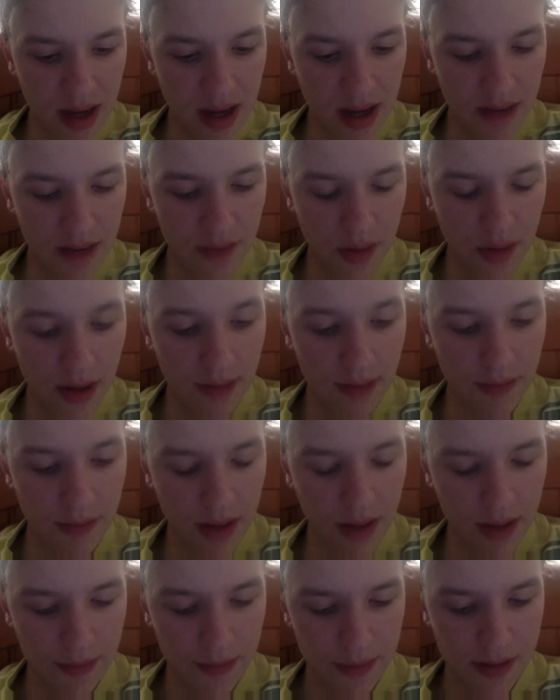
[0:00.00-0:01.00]
got
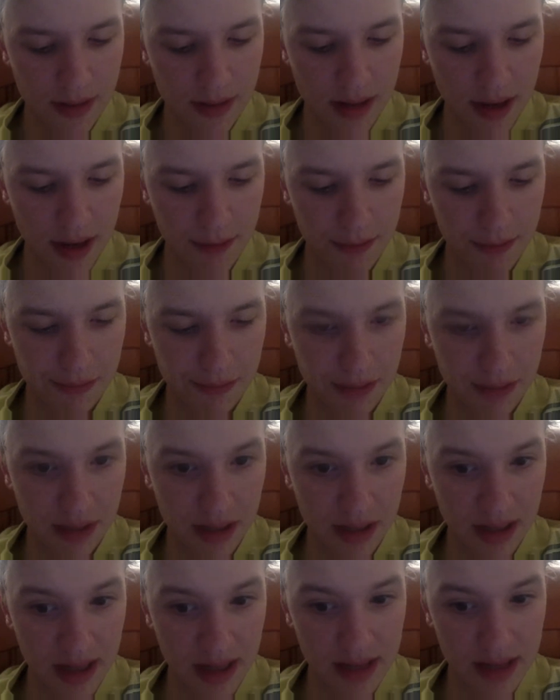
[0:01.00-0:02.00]

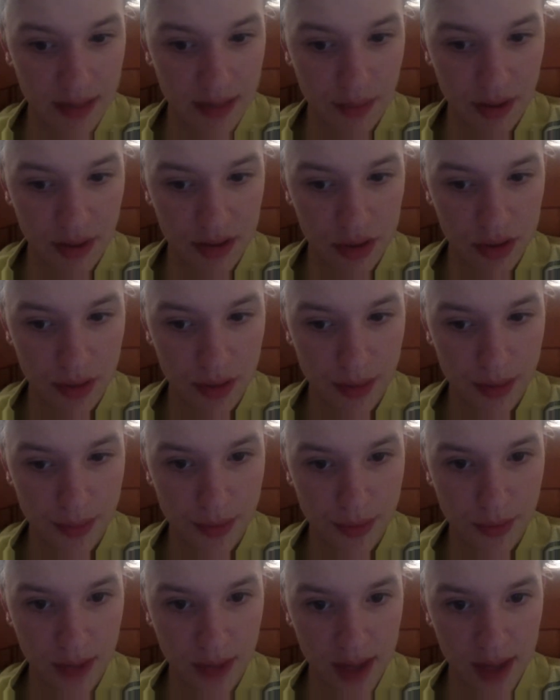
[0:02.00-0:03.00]
I had a brand new
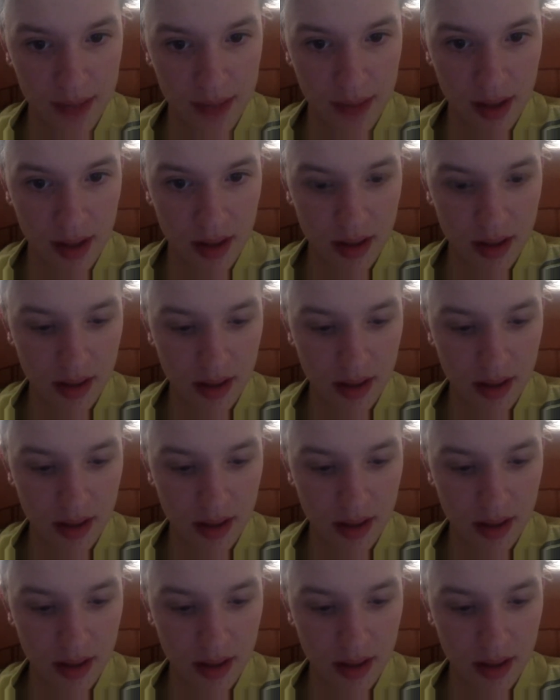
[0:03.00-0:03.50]
subscriber.